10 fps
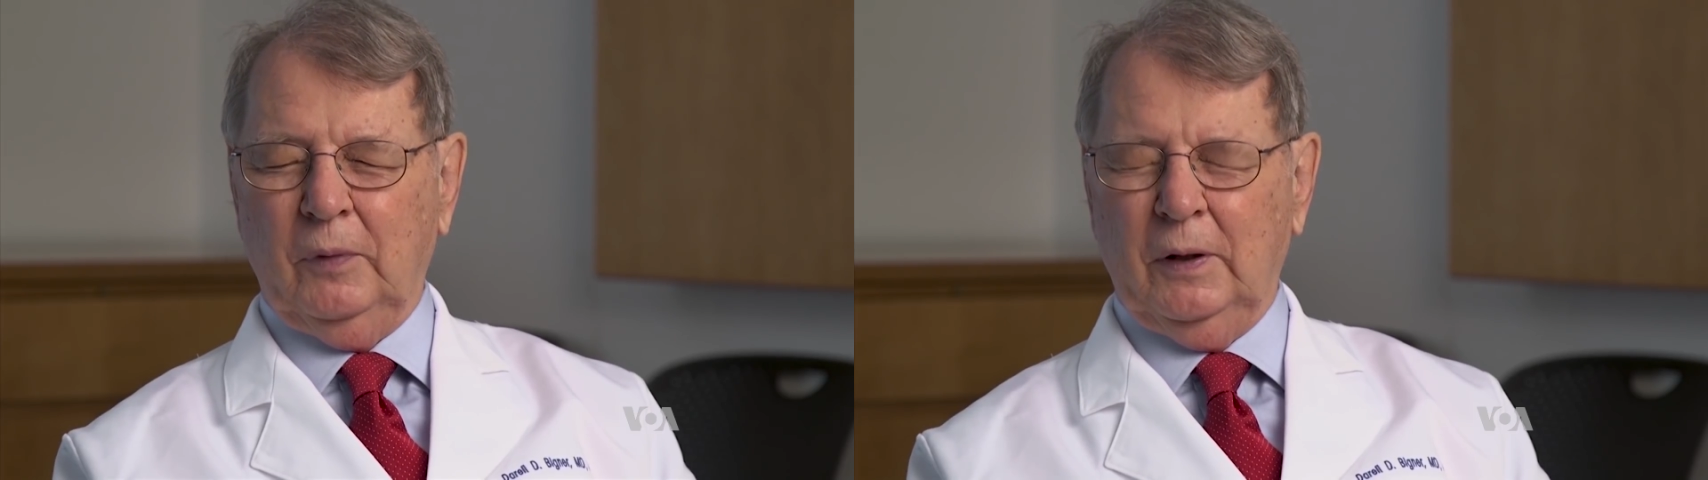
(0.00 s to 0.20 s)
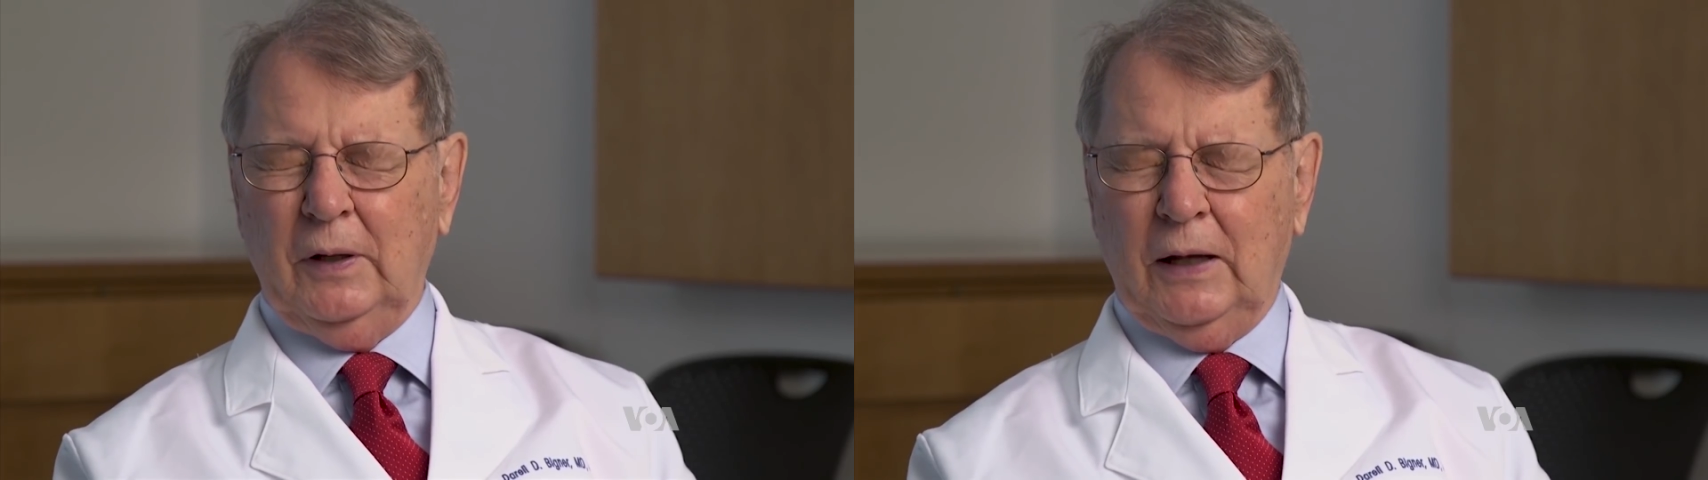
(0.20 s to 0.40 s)

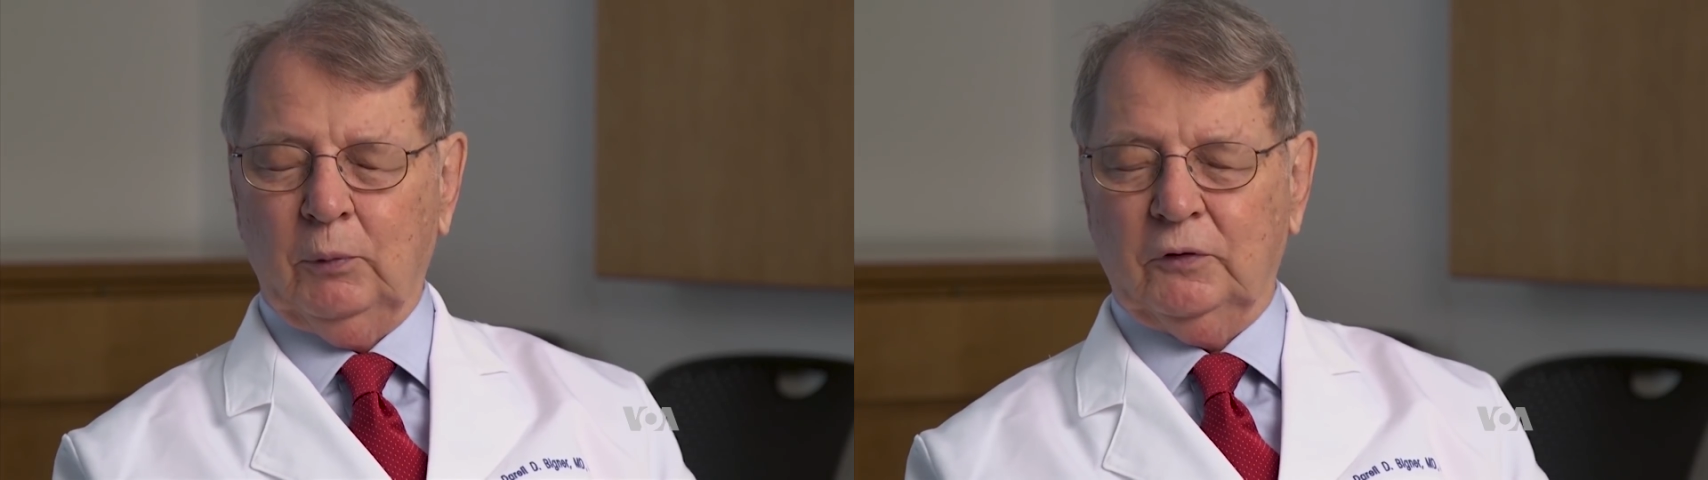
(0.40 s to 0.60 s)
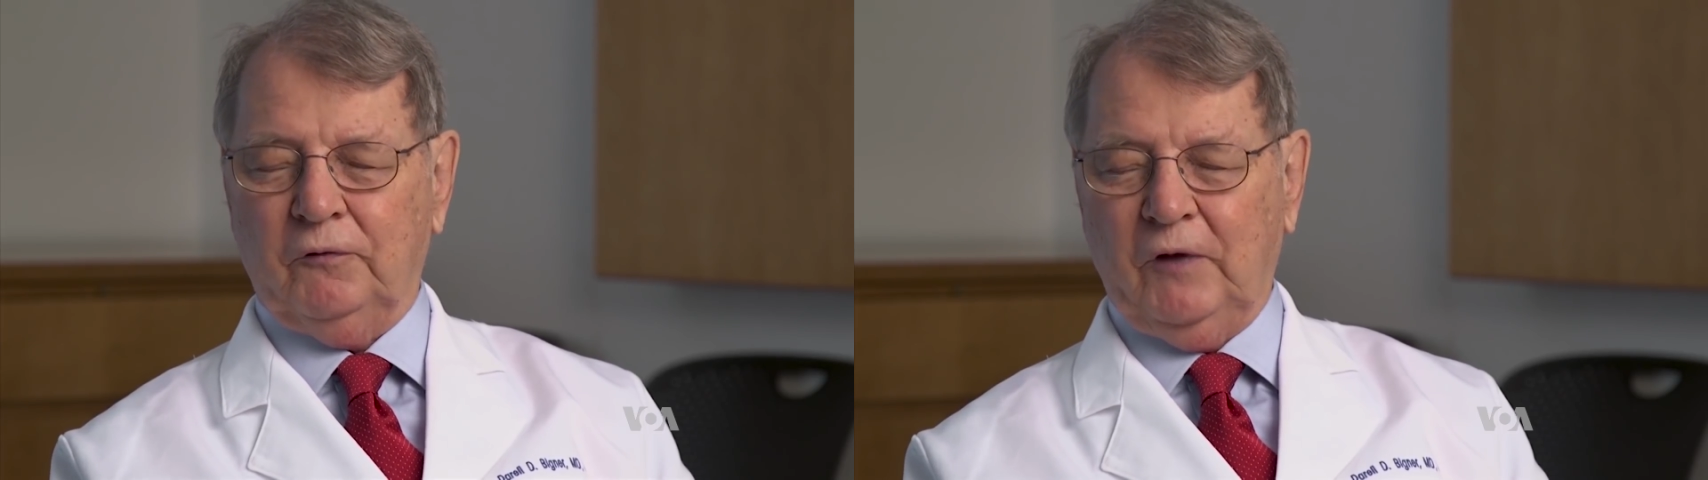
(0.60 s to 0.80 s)
been
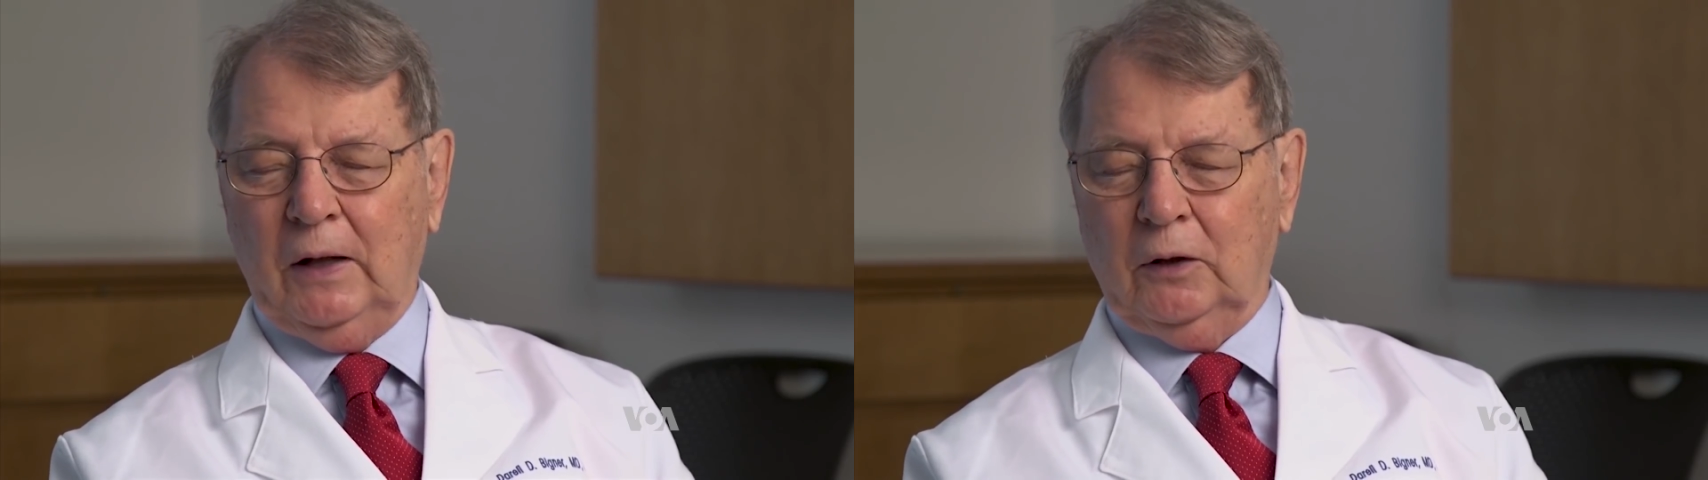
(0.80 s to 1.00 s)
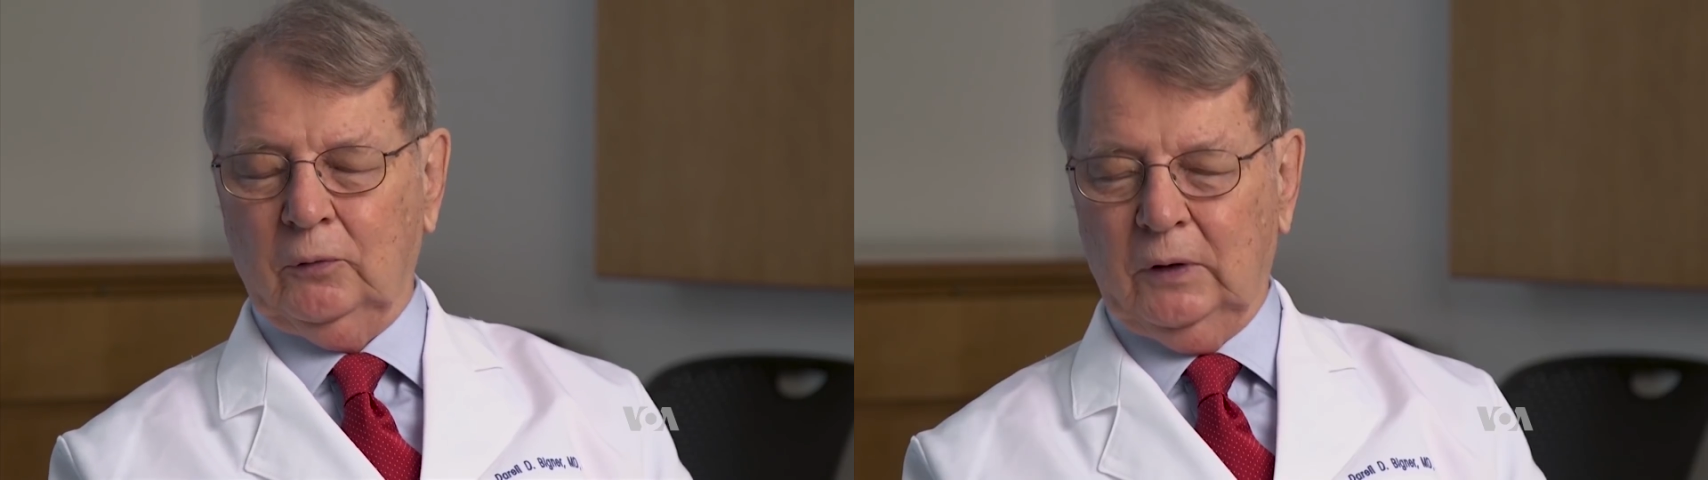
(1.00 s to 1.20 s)
able to
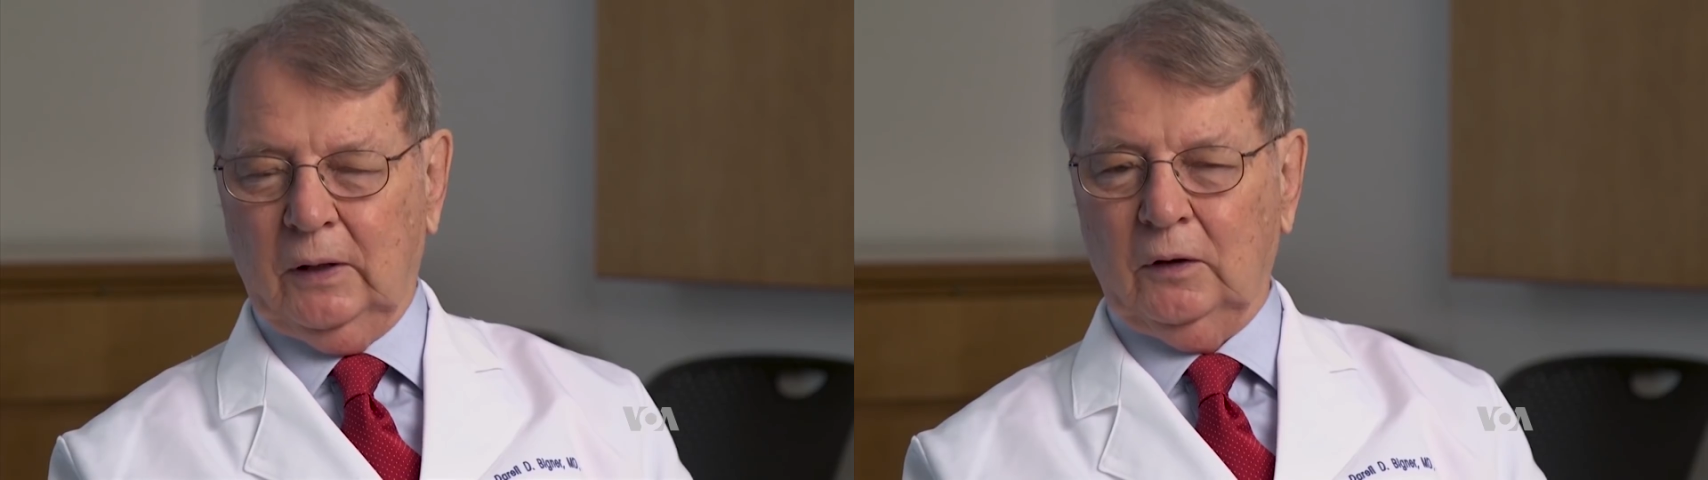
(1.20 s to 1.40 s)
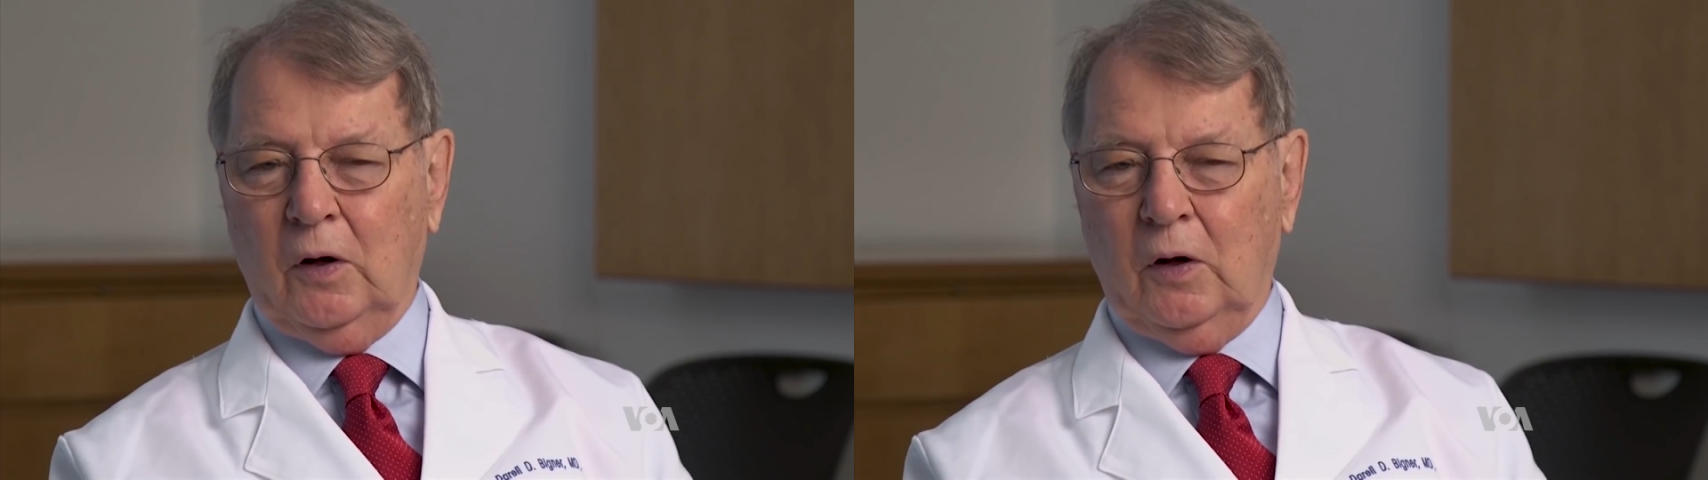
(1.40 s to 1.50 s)
follow uh,